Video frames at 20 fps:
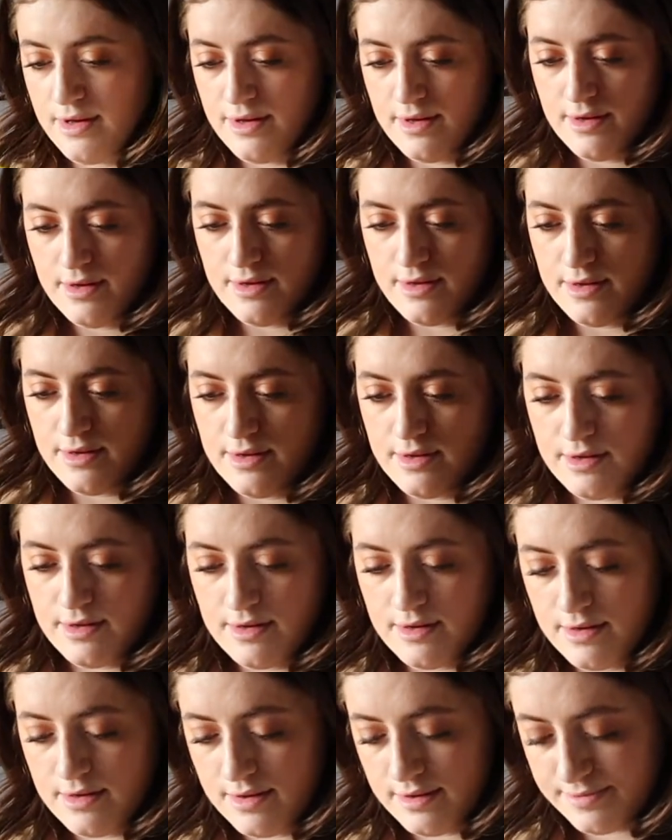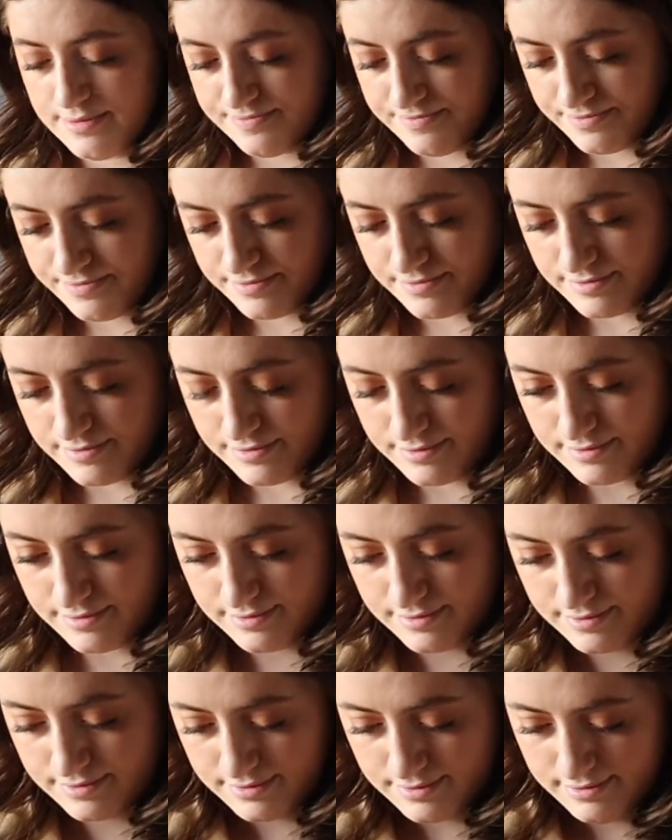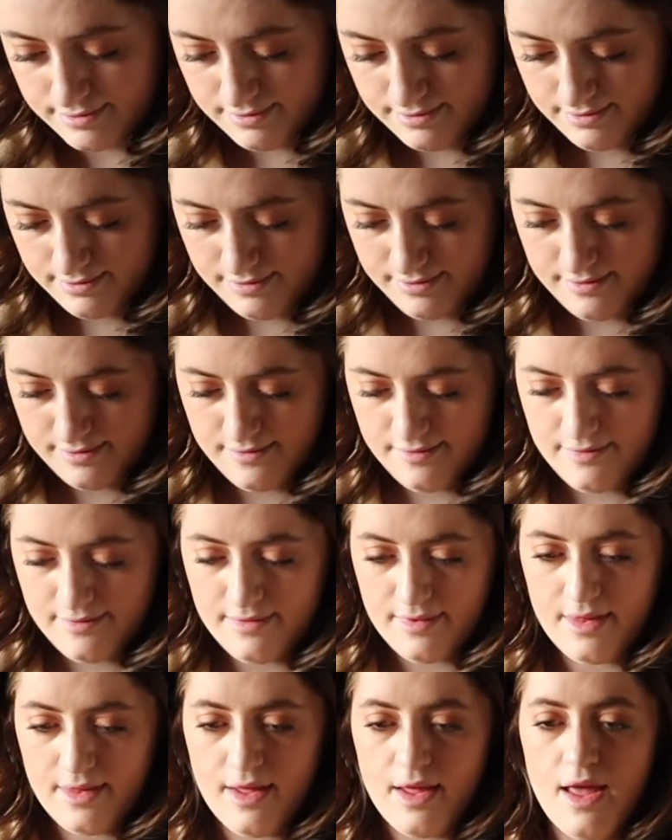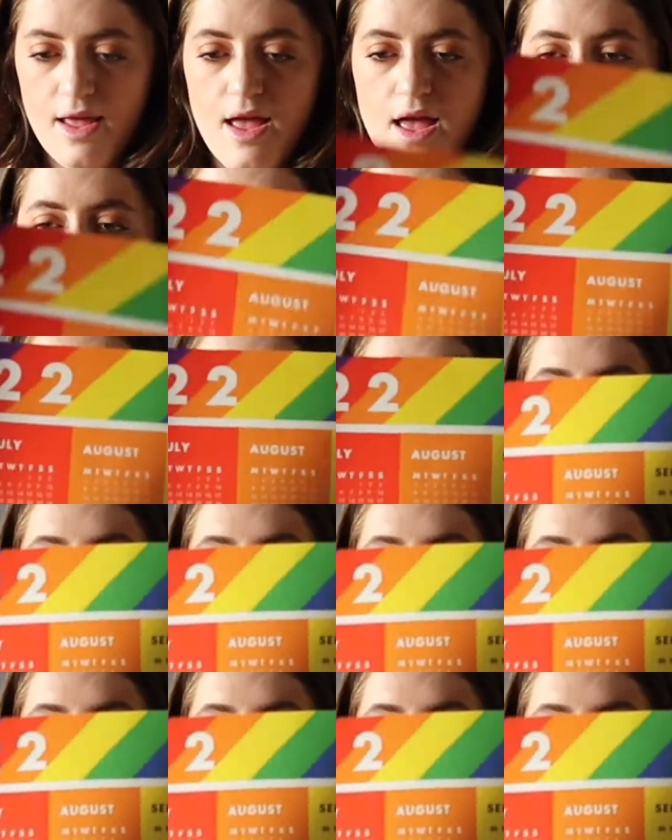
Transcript: (no one is talking)